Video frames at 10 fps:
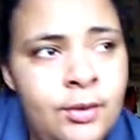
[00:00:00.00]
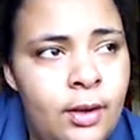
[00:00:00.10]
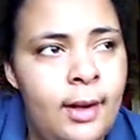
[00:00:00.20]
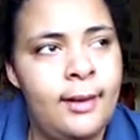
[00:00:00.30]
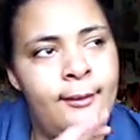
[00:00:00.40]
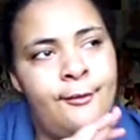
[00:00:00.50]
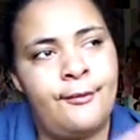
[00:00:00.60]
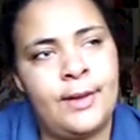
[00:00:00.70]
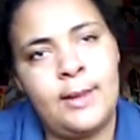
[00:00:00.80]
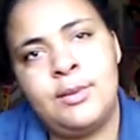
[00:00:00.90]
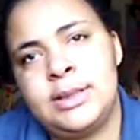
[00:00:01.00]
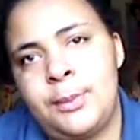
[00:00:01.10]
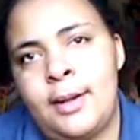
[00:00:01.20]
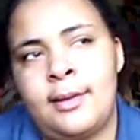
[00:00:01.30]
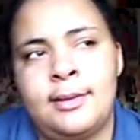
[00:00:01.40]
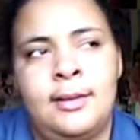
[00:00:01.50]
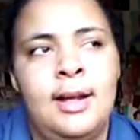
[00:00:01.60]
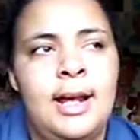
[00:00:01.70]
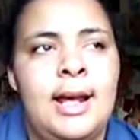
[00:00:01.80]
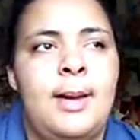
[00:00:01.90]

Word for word: you if they respond